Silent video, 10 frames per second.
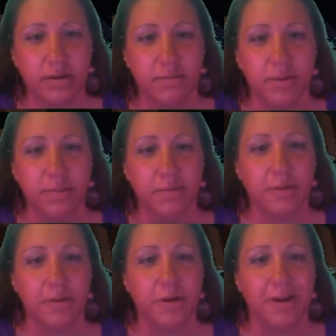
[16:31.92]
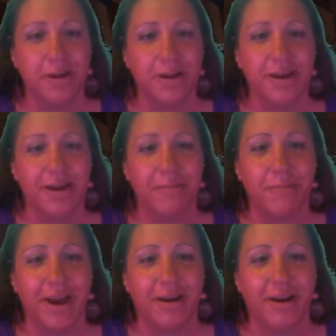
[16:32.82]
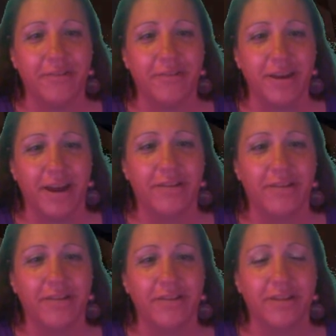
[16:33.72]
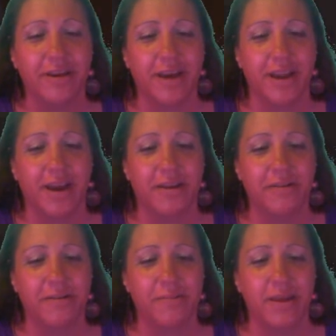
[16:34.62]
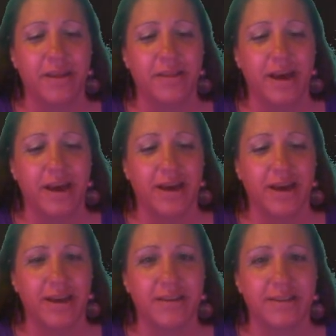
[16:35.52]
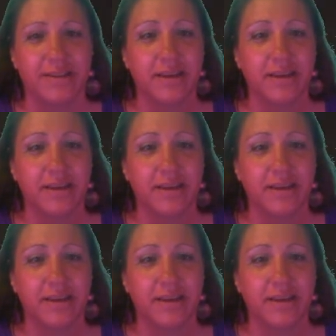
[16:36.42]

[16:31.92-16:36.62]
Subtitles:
people learning Minecraft. Never look an Enderman in the eyes,